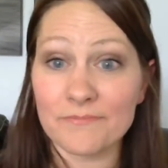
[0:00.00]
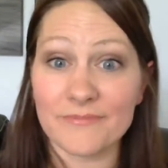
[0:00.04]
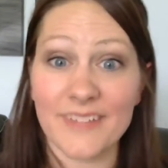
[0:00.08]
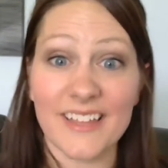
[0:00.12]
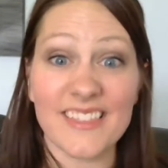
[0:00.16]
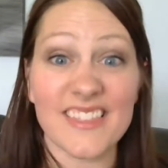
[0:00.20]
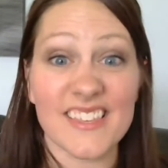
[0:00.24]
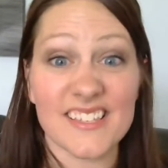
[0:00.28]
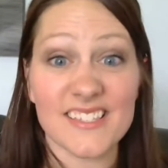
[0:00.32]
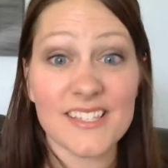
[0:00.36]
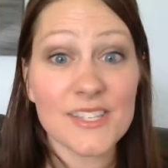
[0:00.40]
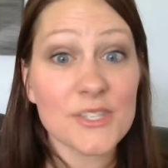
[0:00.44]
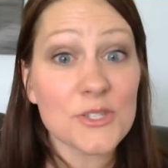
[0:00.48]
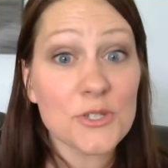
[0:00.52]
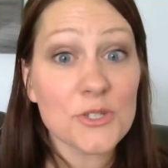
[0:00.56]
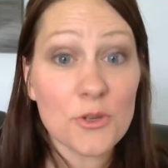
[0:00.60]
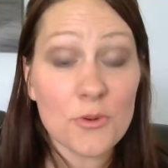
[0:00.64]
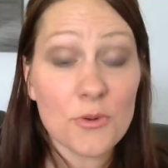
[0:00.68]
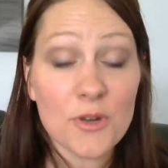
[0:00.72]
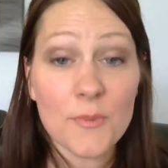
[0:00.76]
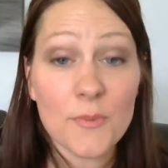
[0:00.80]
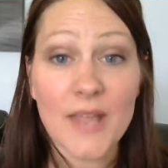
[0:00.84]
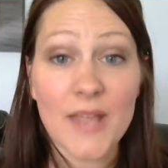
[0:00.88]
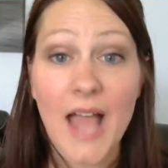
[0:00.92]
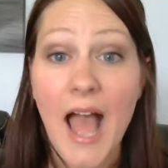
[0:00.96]
Like this is
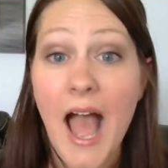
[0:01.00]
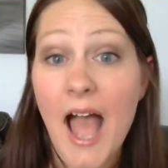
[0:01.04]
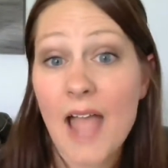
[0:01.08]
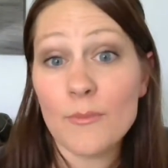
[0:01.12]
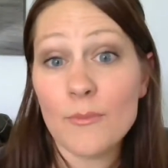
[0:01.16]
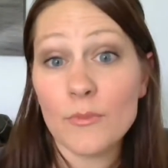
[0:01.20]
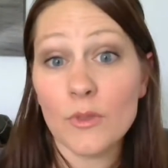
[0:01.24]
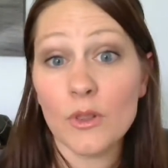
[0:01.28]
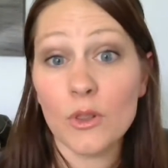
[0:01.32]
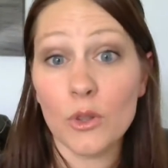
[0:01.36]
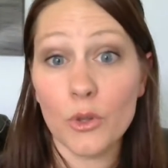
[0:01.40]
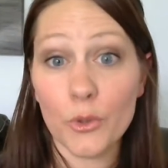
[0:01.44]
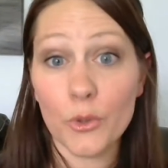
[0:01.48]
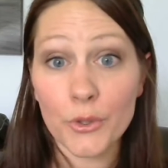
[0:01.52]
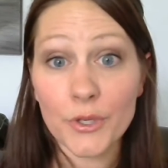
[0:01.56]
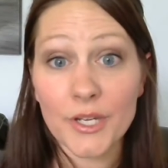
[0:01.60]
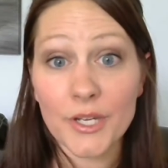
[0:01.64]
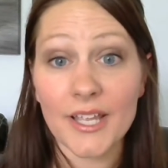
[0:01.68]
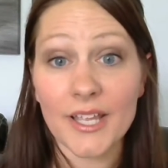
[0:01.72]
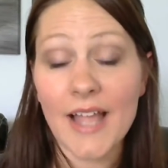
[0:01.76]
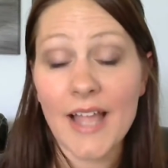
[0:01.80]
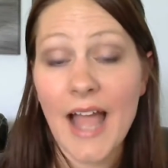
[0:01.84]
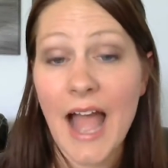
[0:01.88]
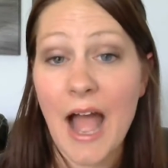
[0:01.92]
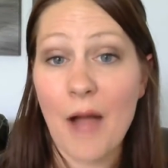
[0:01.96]
new to me. I'm
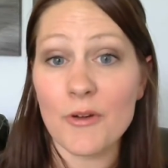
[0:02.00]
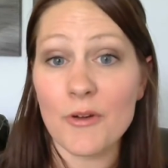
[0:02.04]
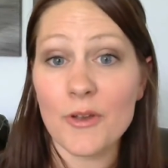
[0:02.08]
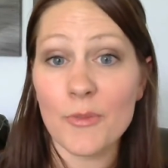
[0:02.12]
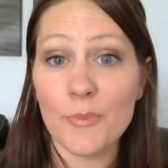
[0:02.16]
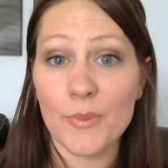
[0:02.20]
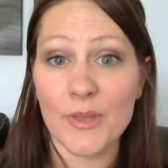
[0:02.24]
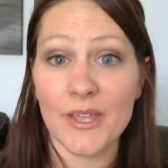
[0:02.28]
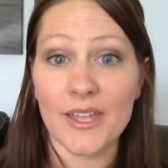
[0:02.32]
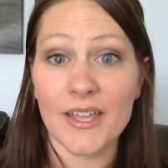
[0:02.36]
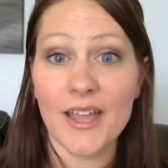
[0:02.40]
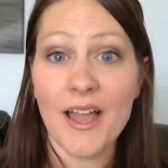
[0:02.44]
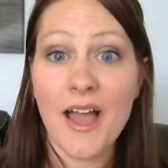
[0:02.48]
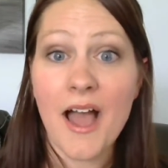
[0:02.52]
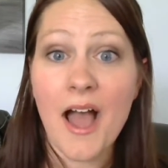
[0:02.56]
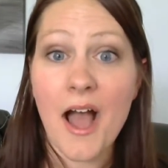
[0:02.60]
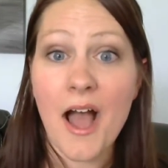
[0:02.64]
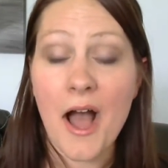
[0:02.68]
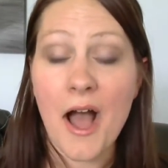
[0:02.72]
learning how to be